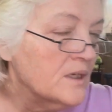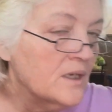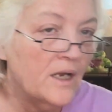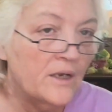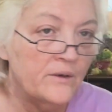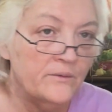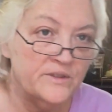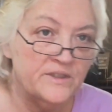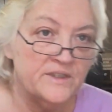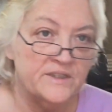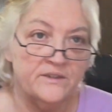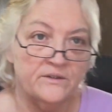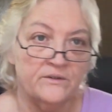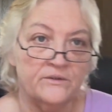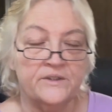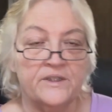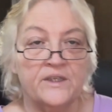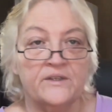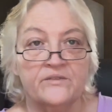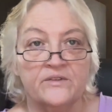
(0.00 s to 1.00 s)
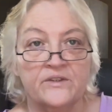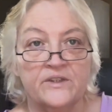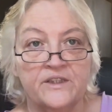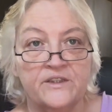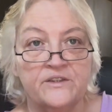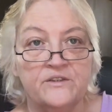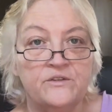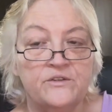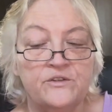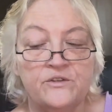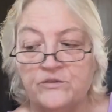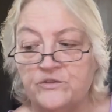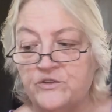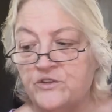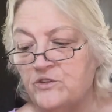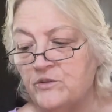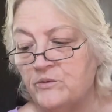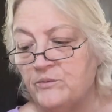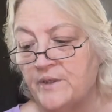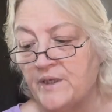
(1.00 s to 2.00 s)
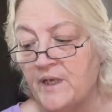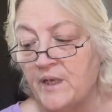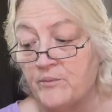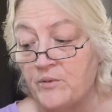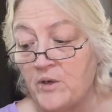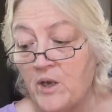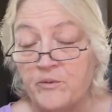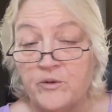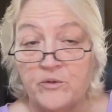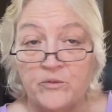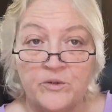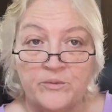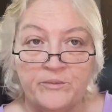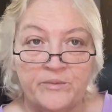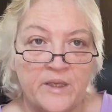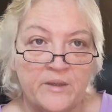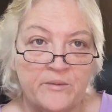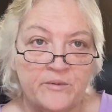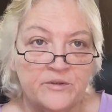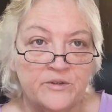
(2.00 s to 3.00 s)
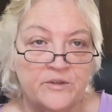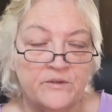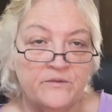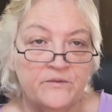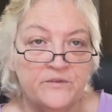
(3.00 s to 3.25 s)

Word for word: I would still definitely do YouTube, but I probably wouldn't be able to